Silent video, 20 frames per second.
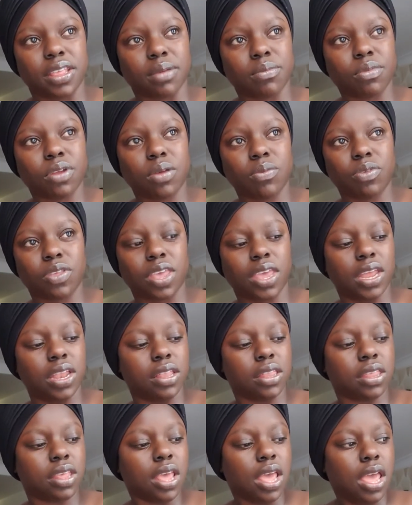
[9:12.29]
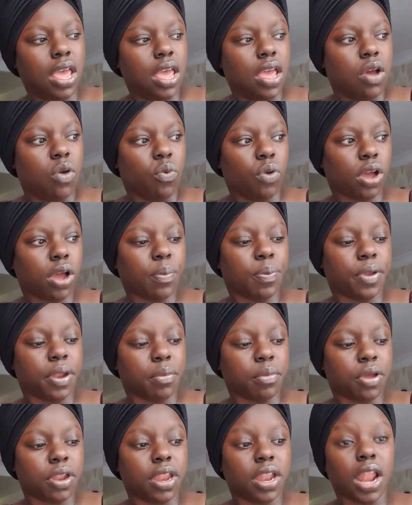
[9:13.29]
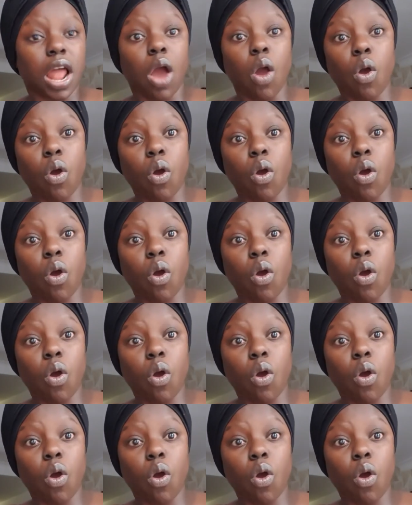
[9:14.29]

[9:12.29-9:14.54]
Sometimes kids wake up in the morning like,